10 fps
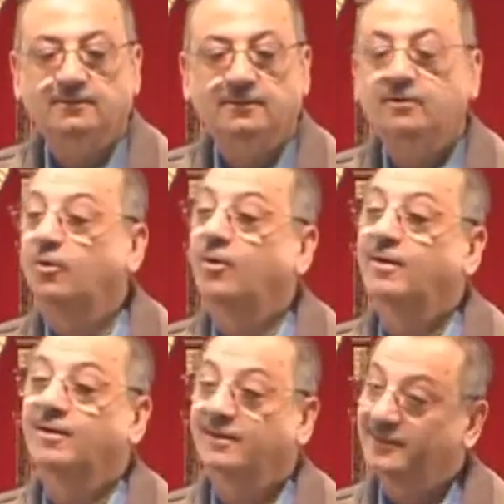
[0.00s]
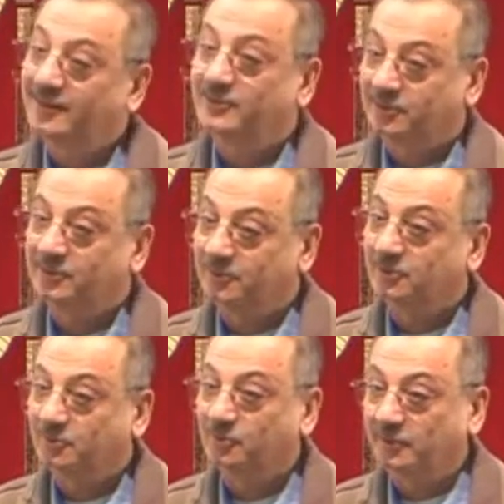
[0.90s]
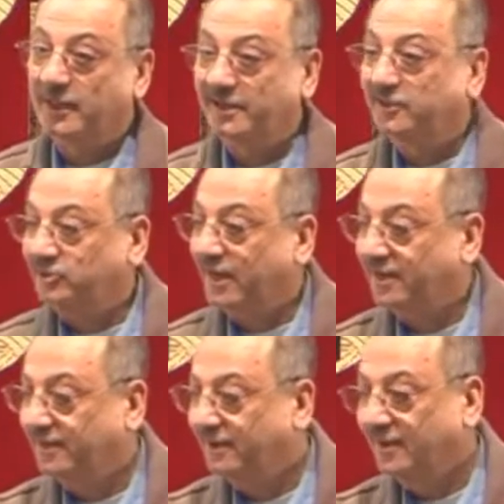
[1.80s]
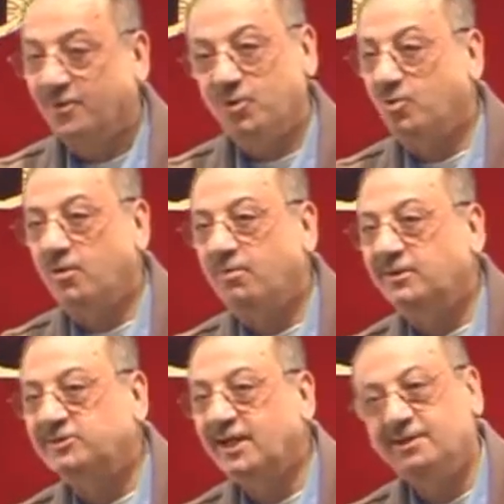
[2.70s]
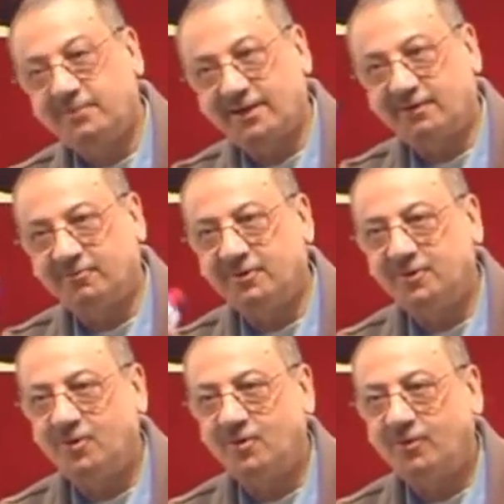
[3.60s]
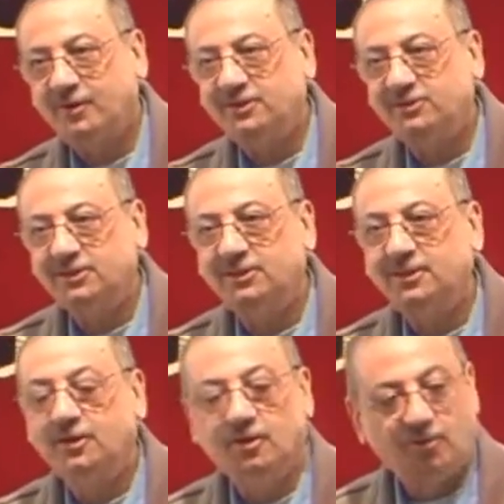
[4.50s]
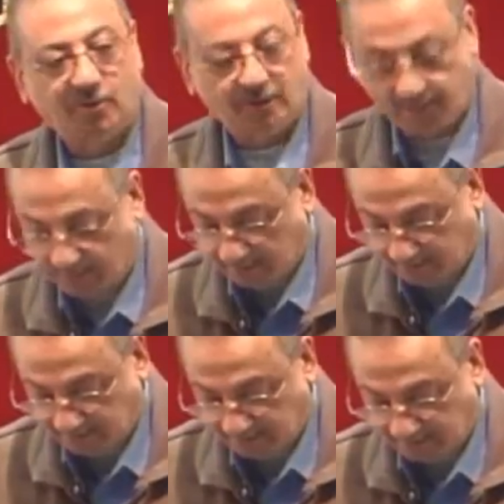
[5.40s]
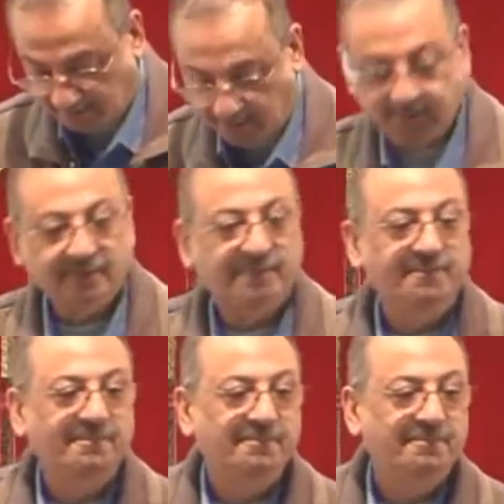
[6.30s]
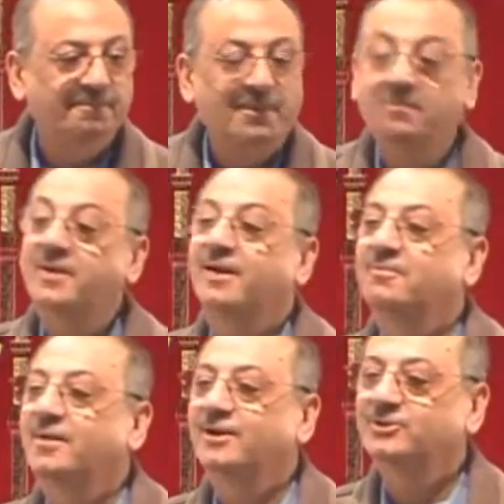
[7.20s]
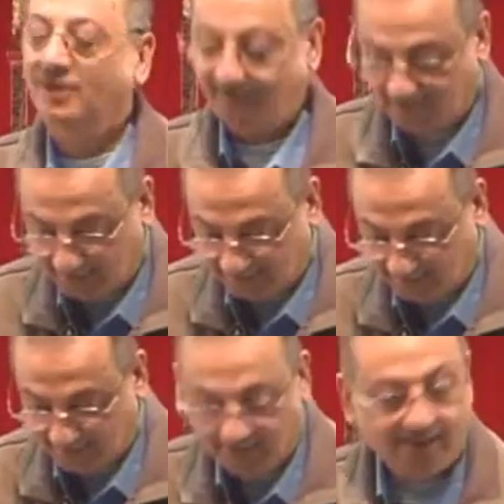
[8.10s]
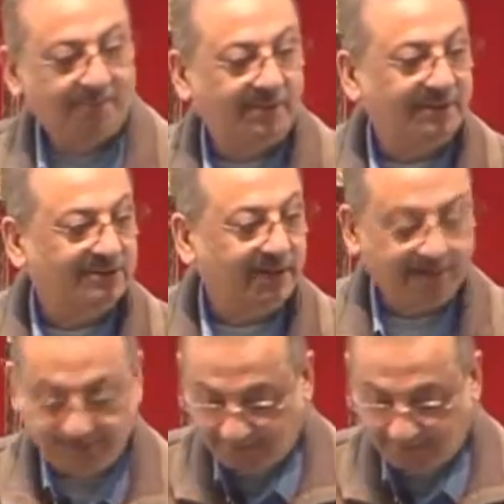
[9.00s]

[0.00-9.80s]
Kul. We understand. No vowel sign, but we know. What is it? Kul. Brother Samad? Bi. MashaAllah. Brother Saeed?